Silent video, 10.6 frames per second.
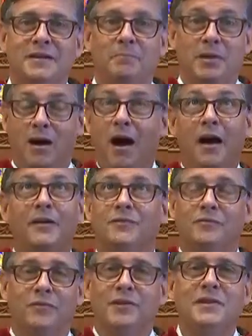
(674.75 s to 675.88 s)
beyond
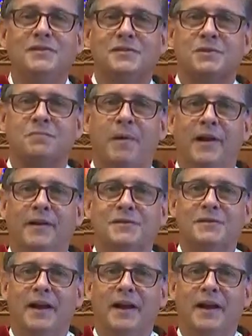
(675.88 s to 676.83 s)
this space